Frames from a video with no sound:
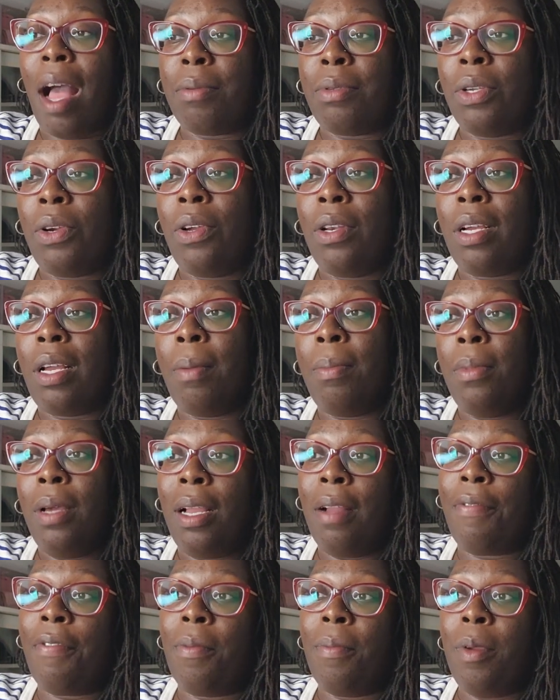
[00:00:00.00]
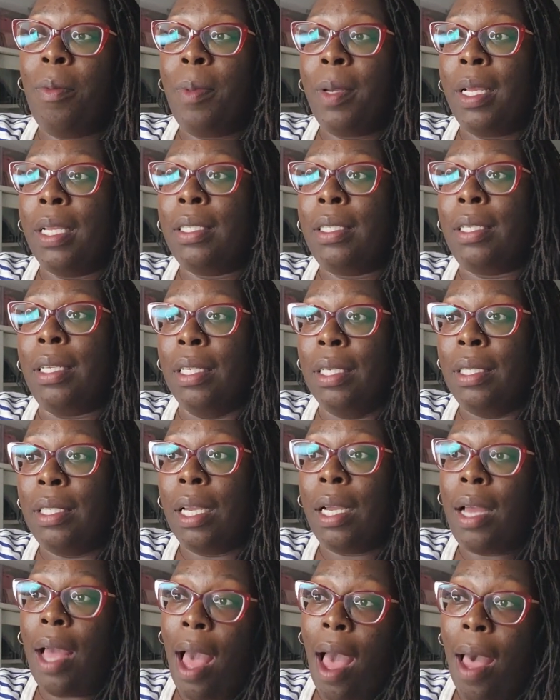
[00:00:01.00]
cops are going to come looking for me because
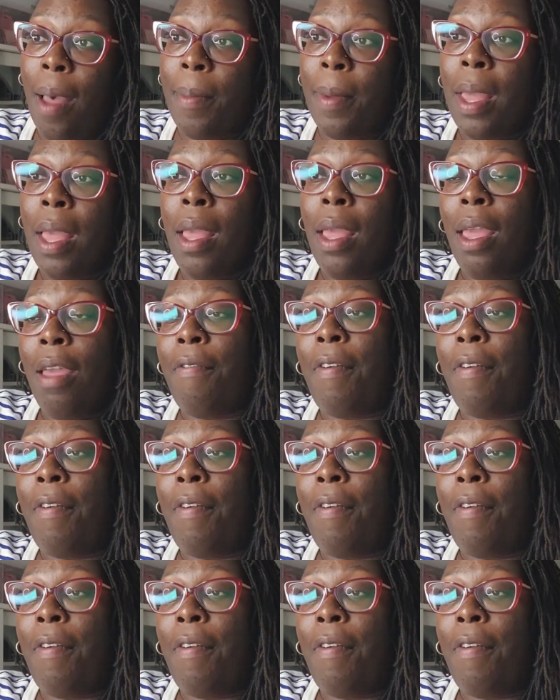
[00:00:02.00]
he's a cop.